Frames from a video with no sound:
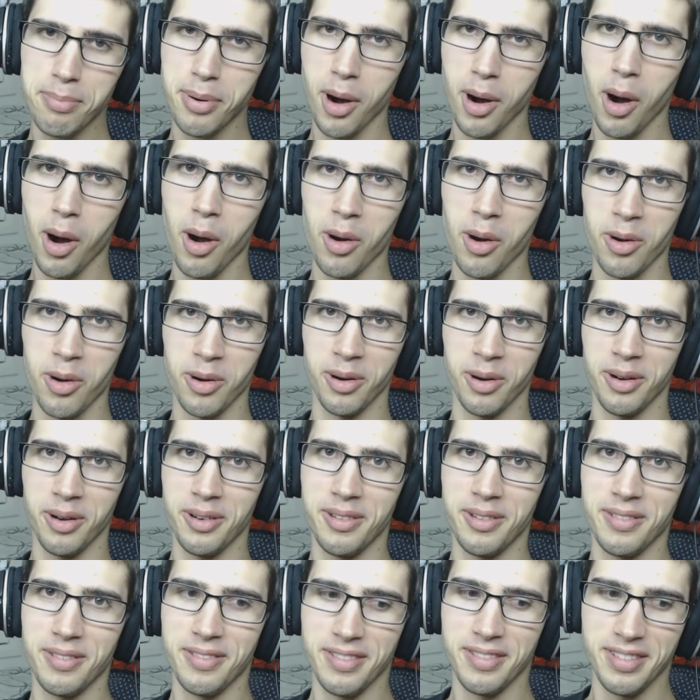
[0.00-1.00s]
Pro,
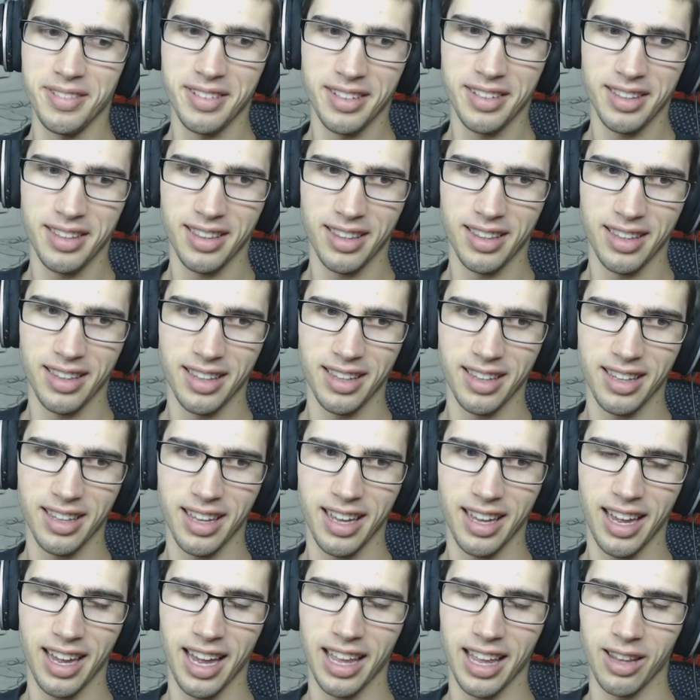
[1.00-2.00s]

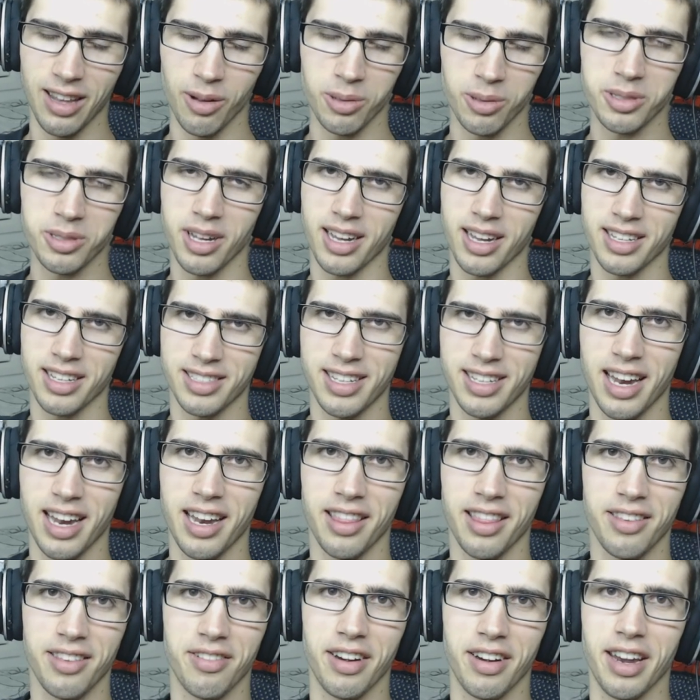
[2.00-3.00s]
it looks like a
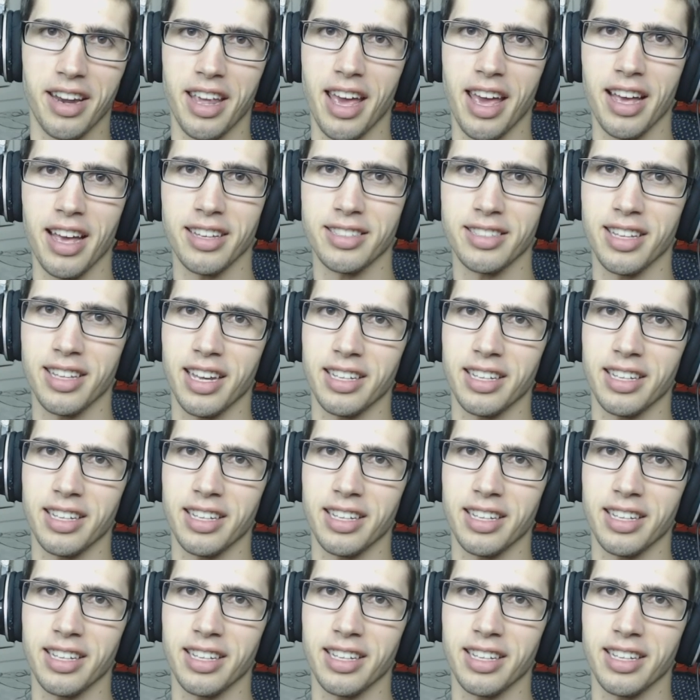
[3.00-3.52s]
standard 3DS.